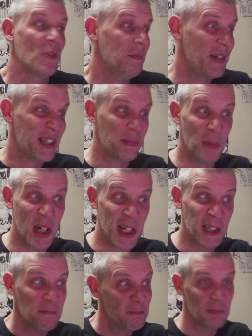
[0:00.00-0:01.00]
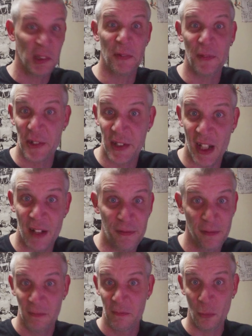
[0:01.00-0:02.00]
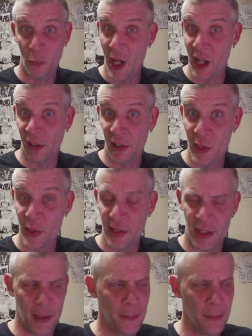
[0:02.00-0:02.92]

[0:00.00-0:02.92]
makes money, looking for stuff, rare loot,